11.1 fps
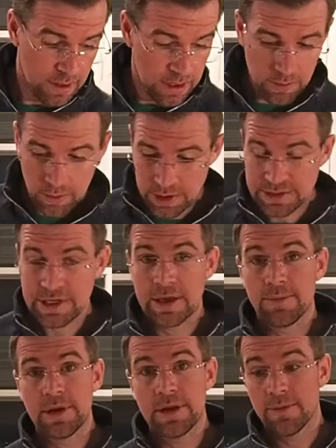We're going to take a
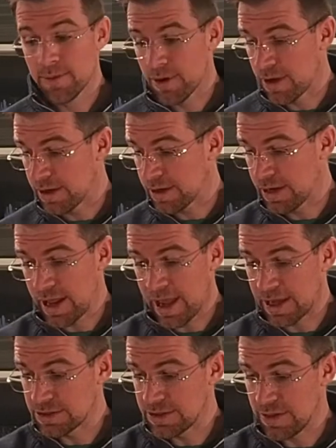medium pot and
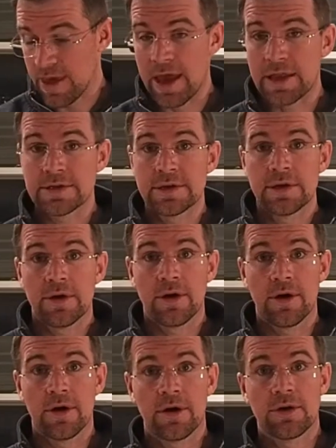add to that
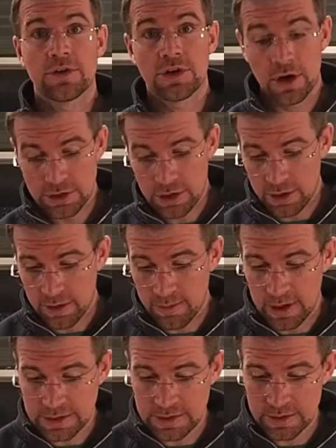our hot chocolate
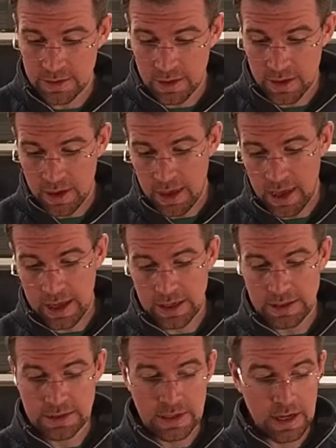mix
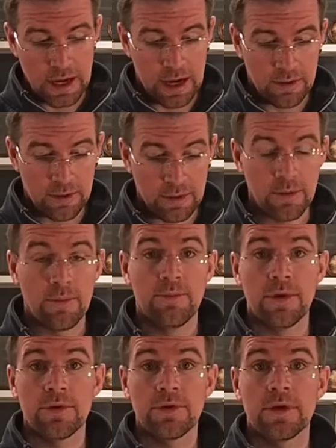and our
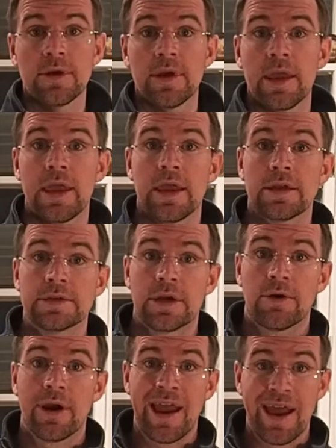milk and
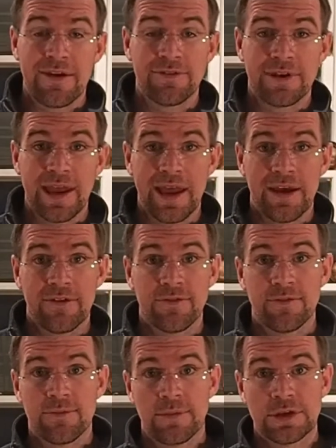our half and half
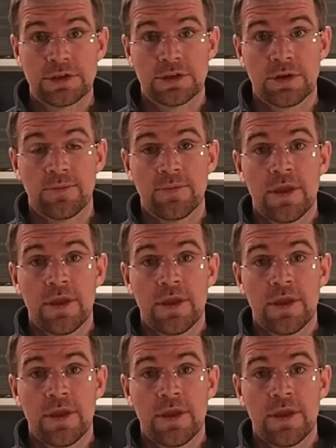mixture.